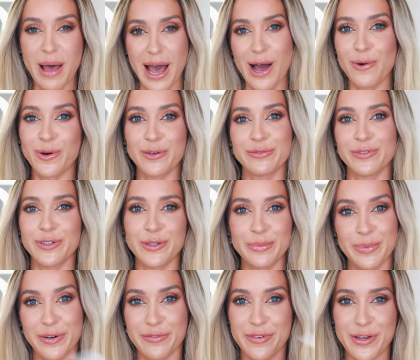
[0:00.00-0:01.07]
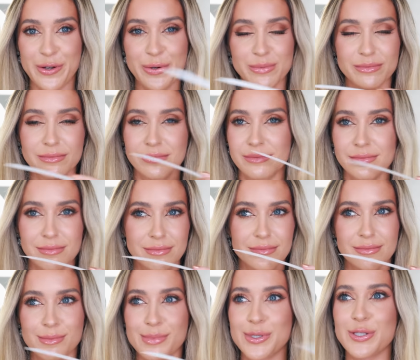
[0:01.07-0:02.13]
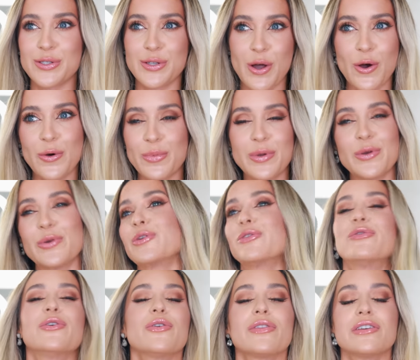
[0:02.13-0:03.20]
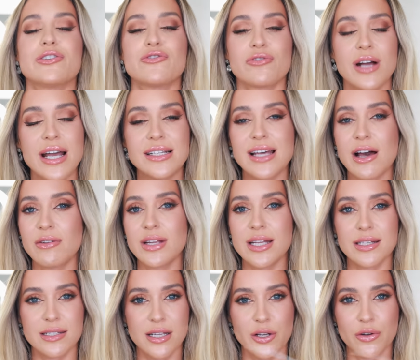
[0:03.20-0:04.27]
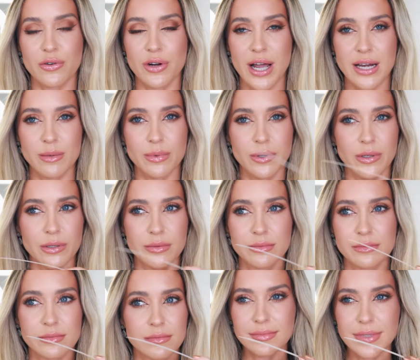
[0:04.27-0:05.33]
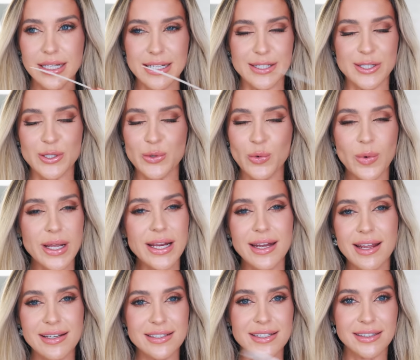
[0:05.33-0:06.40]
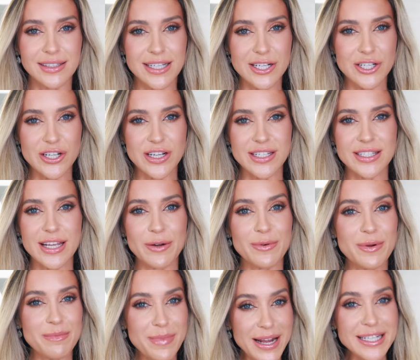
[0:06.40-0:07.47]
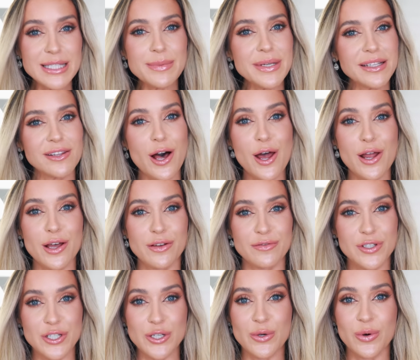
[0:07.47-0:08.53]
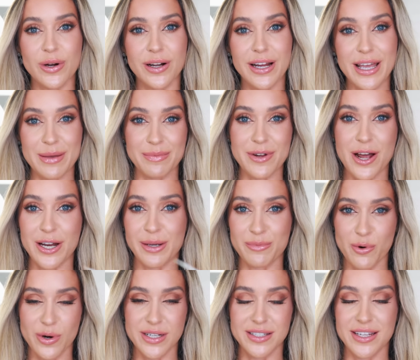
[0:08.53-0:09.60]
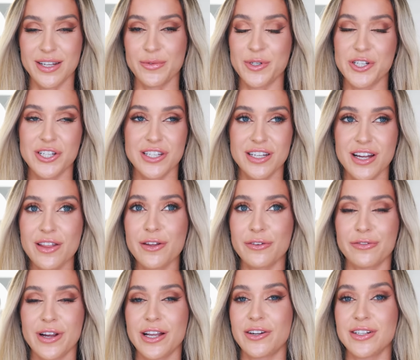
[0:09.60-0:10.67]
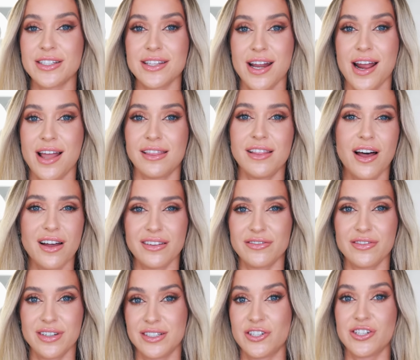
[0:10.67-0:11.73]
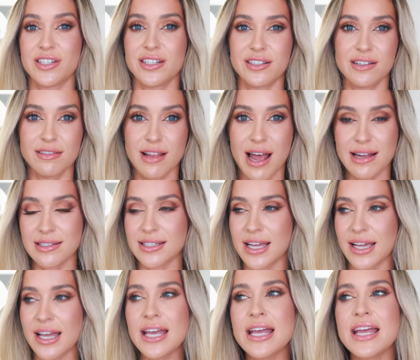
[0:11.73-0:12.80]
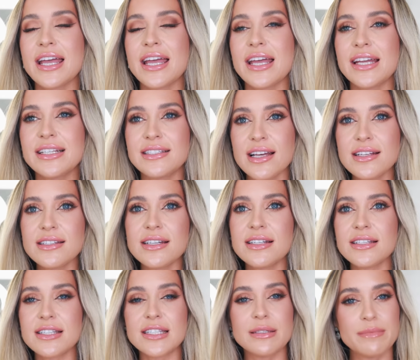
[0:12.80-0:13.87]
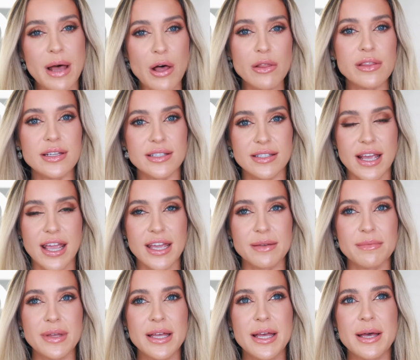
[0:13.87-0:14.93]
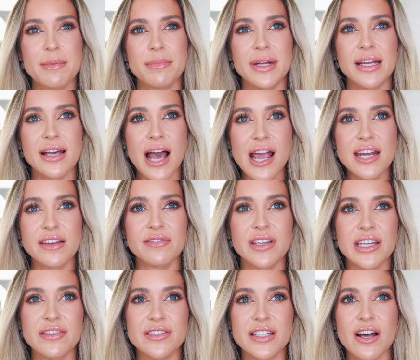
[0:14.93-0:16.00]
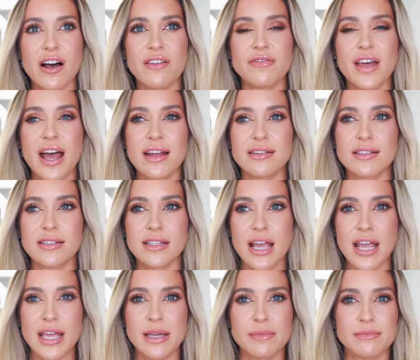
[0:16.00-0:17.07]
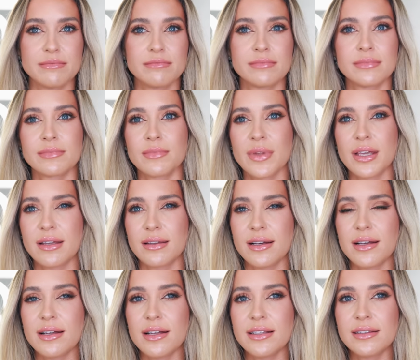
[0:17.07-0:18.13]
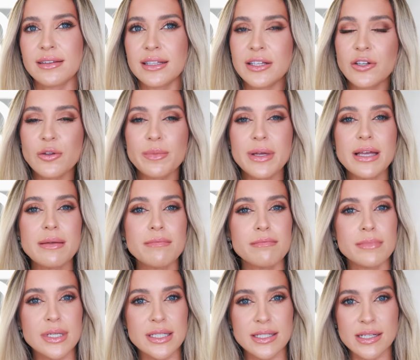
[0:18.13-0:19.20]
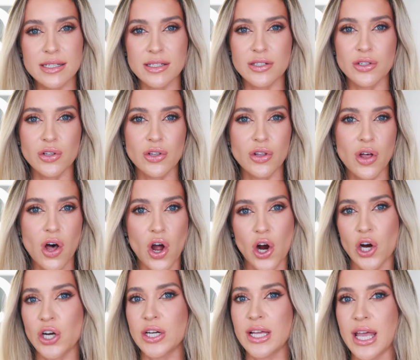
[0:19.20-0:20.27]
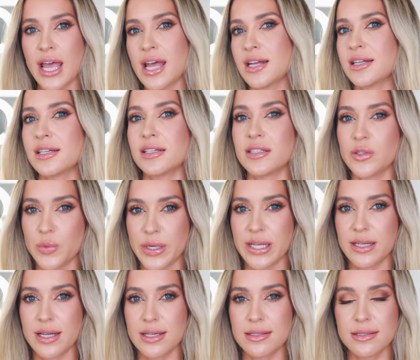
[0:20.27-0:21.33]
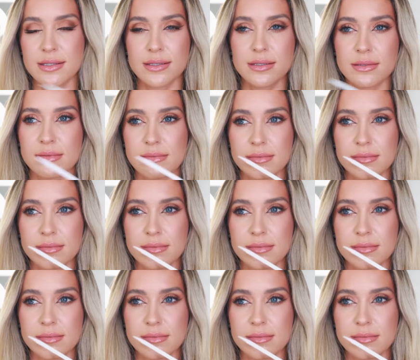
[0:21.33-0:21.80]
powerful perfume. So beautiful. The dry down is incredible. It's sweet and delicious. It reminds me a lot of Dior Hypnotic Poison, which is another fragrance that I love, just a classic. It doesn't smell the same, but it kind of gives off that same, a little bit medicinal, hard candy sweetness.